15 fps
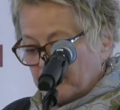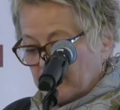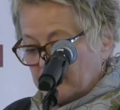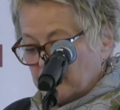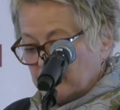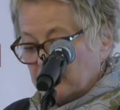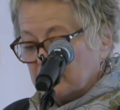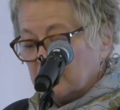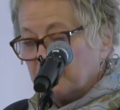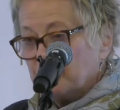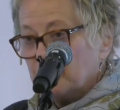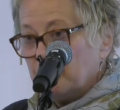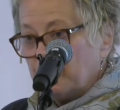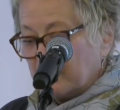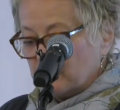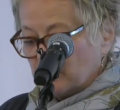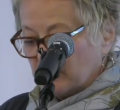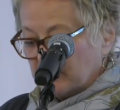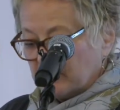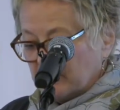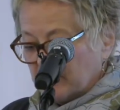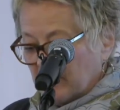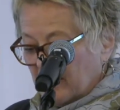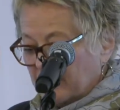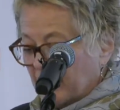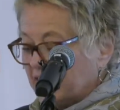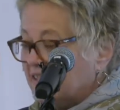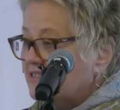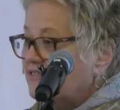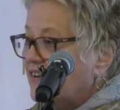to deliver a budget
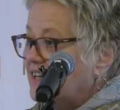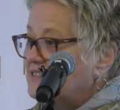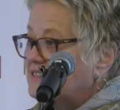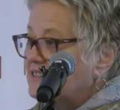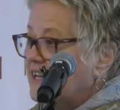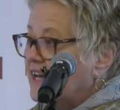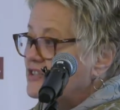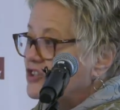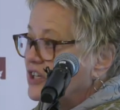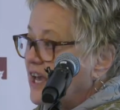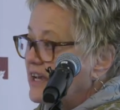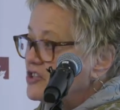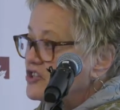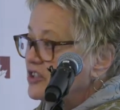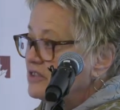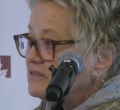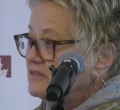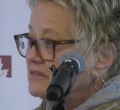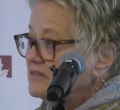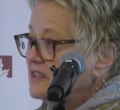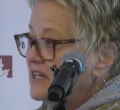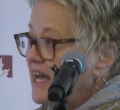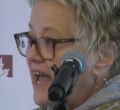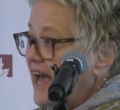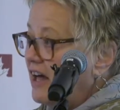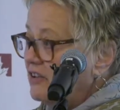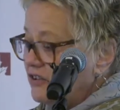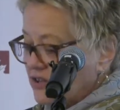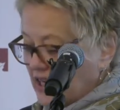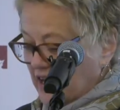that invests in education,
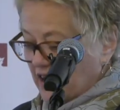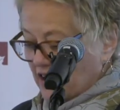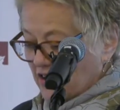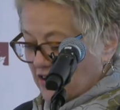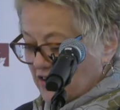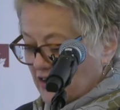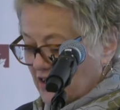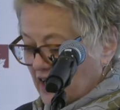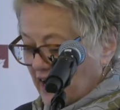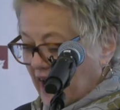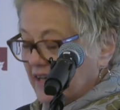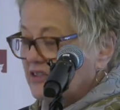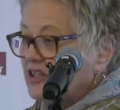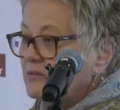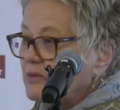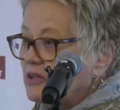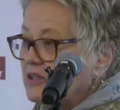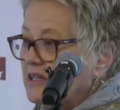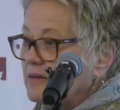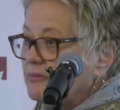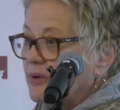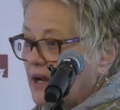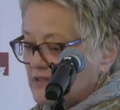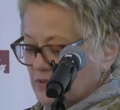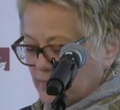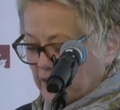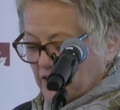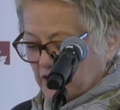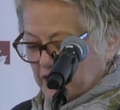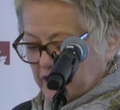health care, and community
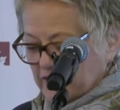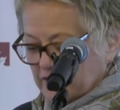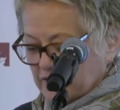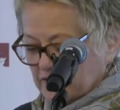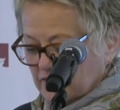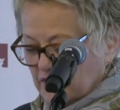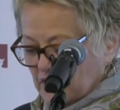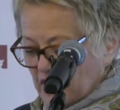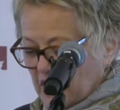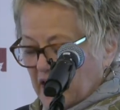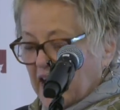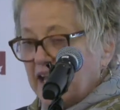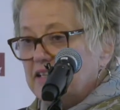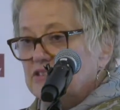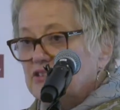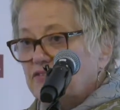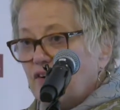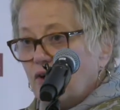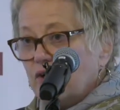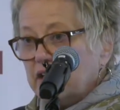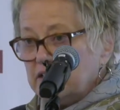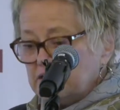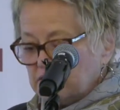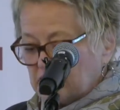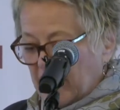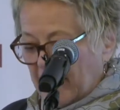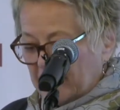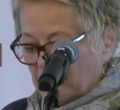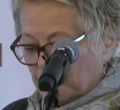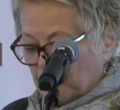prosperity. His focus
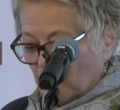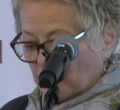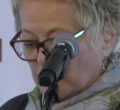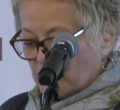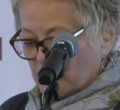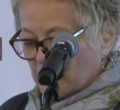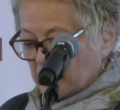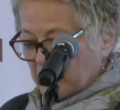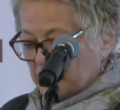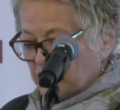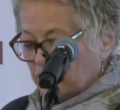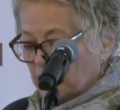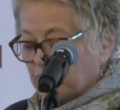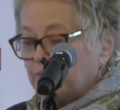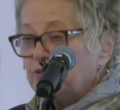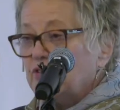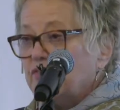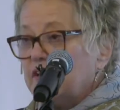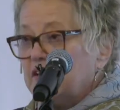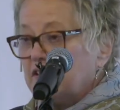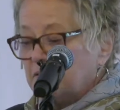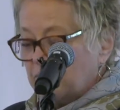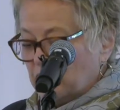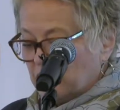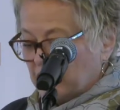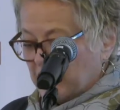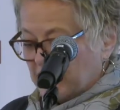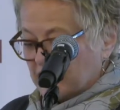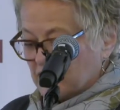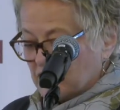and approach to improving
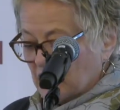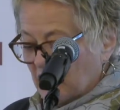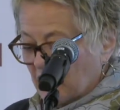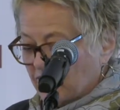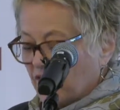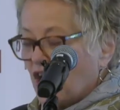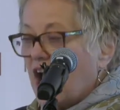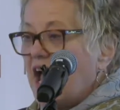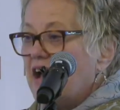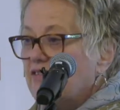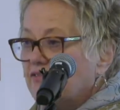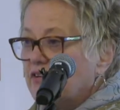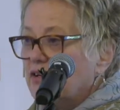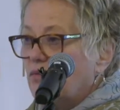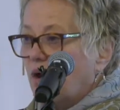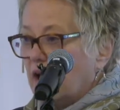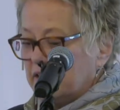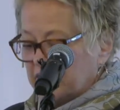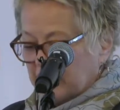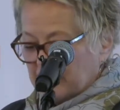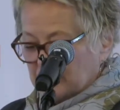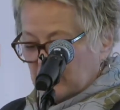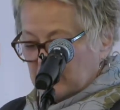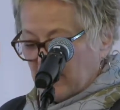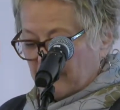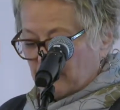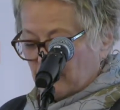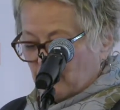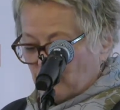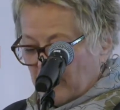communities for everyone is
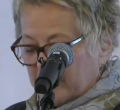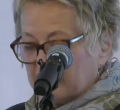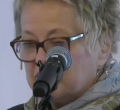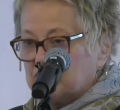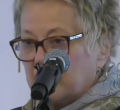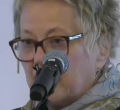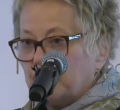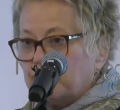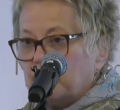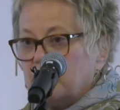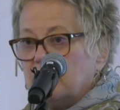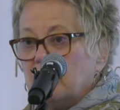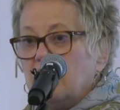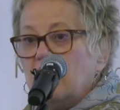another great example